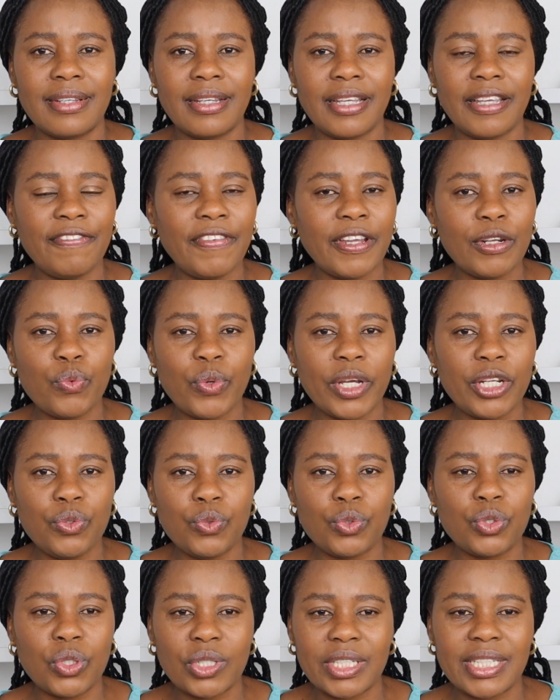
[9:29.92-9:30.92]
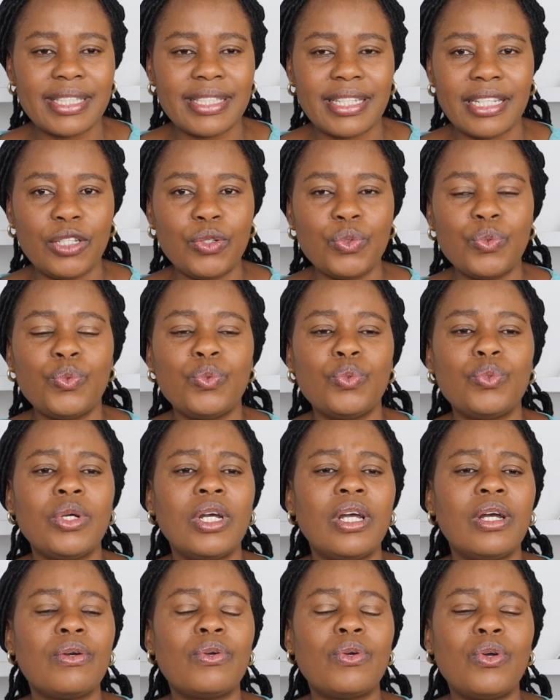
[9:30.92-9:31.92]
Even when you don't see, you
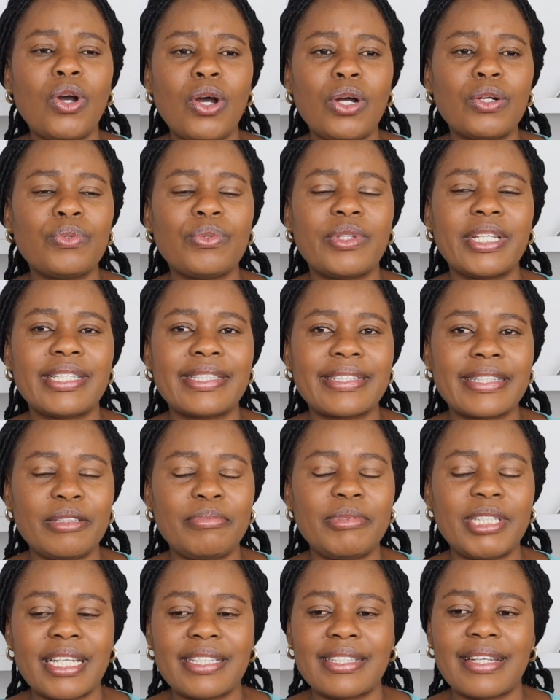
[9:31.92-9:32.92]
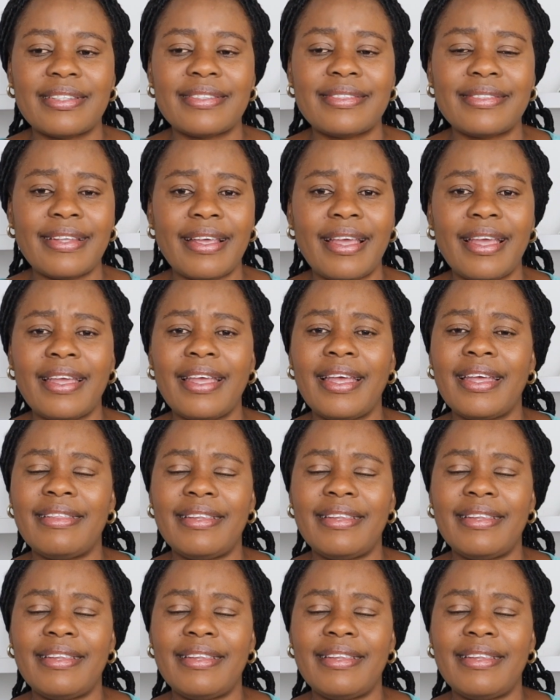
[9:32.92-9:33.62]
go to the scriptures and say,